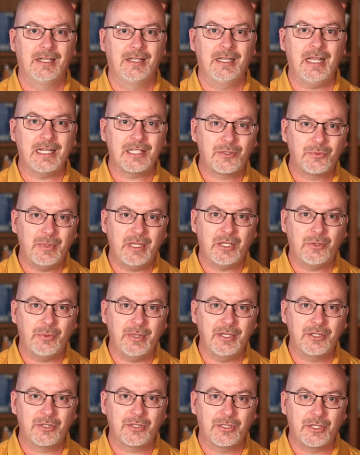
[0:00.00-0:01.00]
Last week,
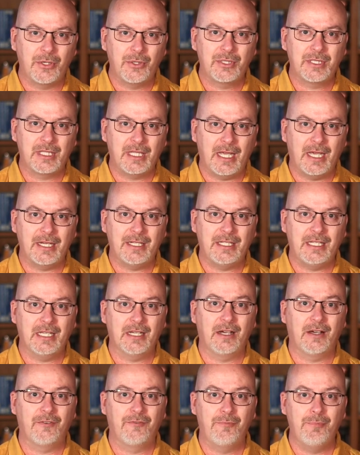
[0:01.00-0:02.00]
we introduced the
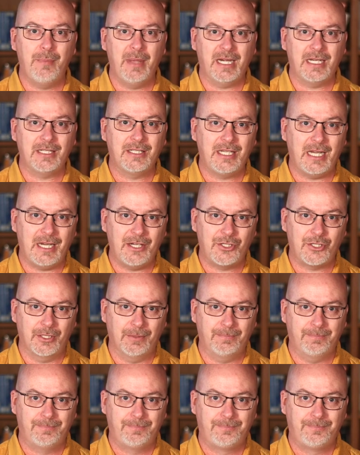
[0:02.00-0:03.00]
idea of
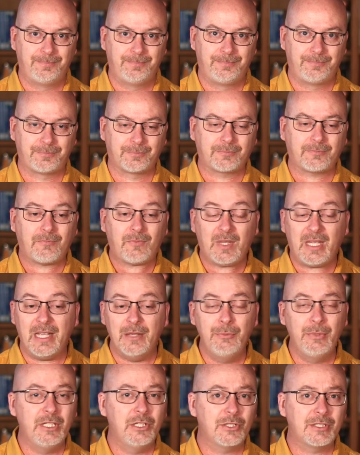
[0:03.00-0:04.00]
meditation,
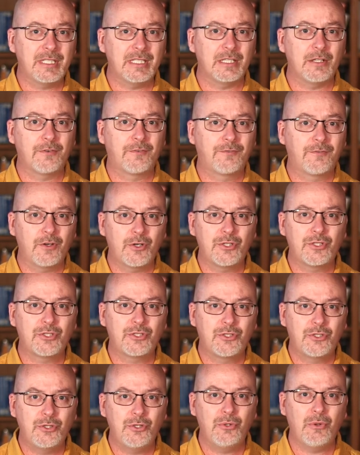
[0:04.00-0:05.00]
and we looked at the
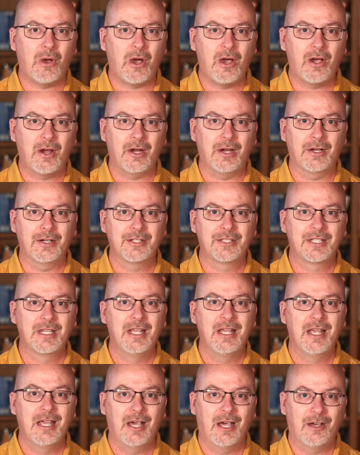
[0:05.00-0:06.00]
first two R's
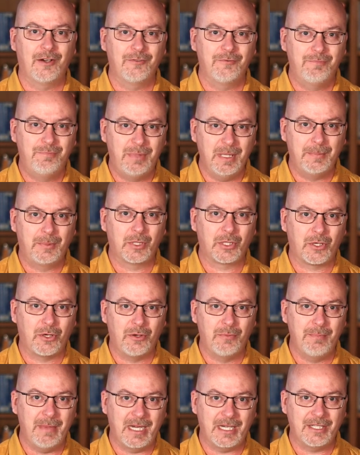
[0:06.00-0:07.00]
of
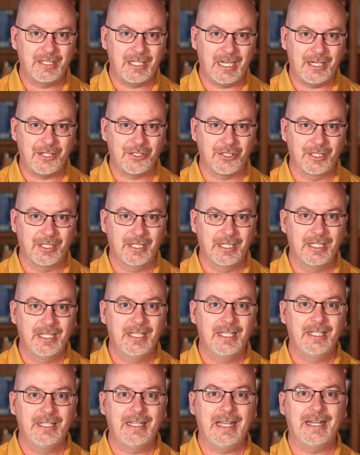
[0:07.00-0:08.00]
biblical meditation
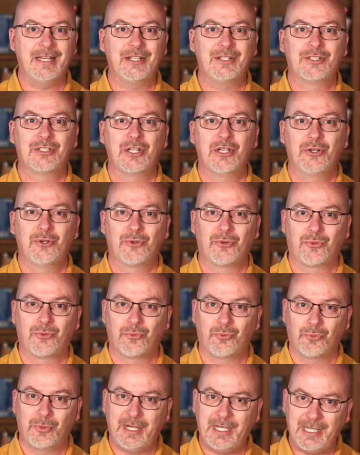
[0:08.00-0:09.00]
that is,
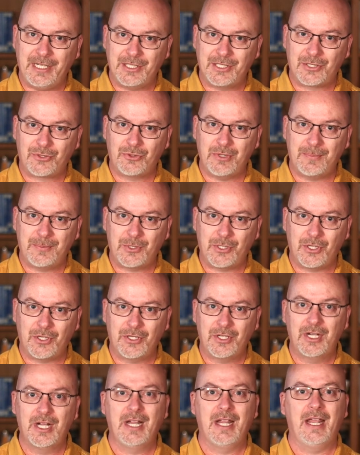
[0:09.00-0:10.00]
reading
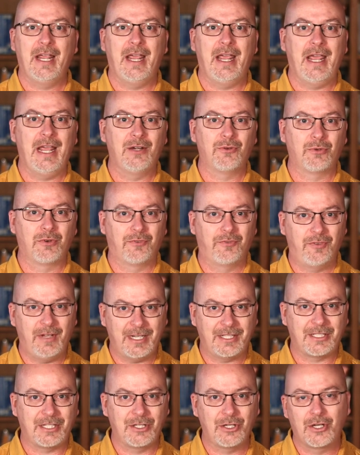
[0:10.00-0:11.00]
scripture and
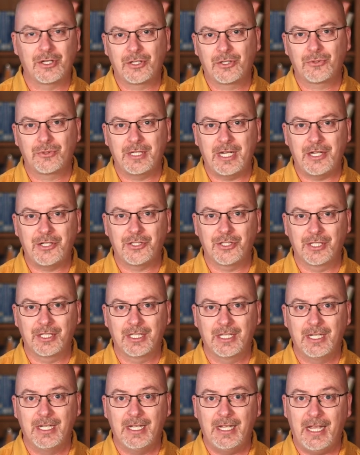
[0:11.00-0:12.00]
reflecting on creation.
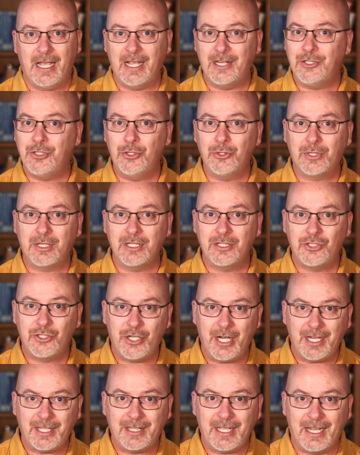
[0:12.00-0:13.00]
And you can
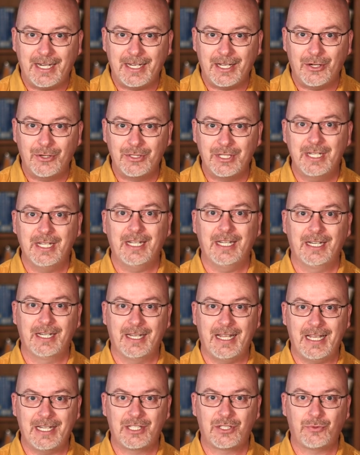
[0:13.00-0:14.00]
check that out in
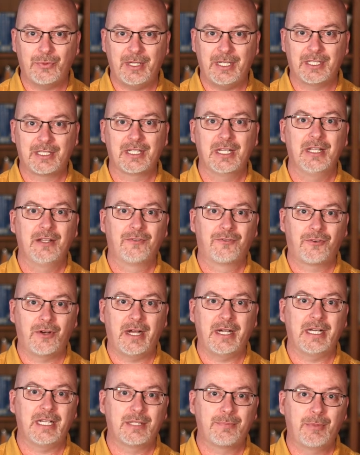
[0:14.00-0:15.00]
last week's
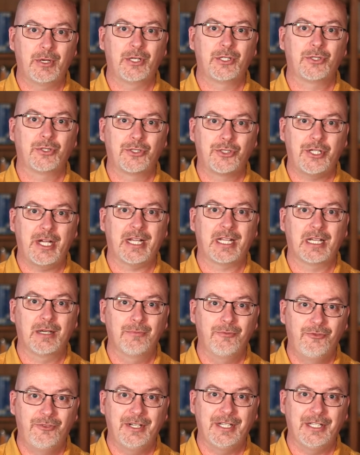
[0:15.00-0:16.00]
Friday Spiritual
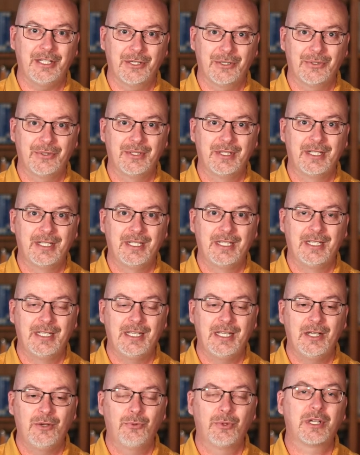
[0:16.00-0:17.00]
Checkup video.
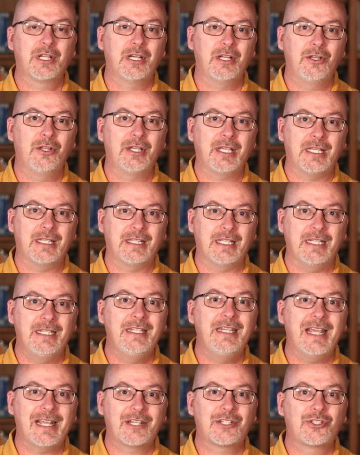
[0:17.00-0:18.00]
We're going to look at the
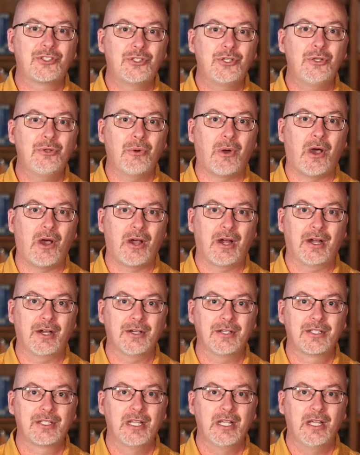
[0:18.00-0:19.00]
next two
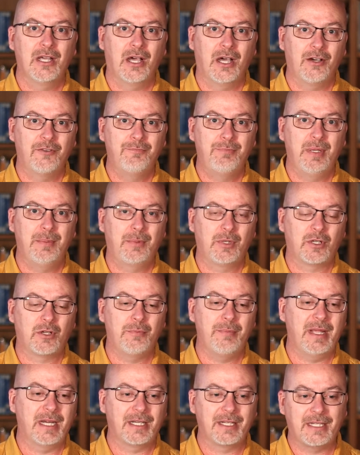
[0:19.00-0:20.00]
R's of
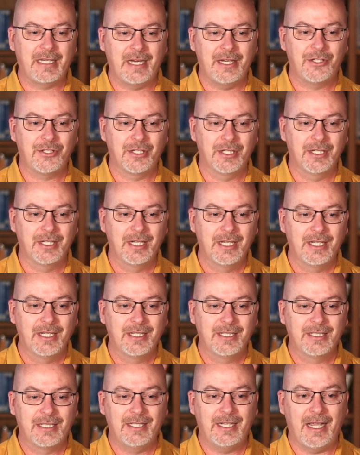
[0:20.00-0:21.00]
biblical meditation
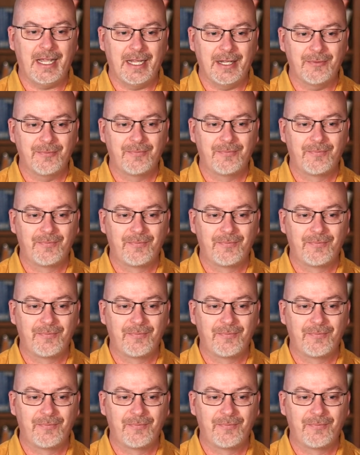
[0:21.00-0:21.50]
today.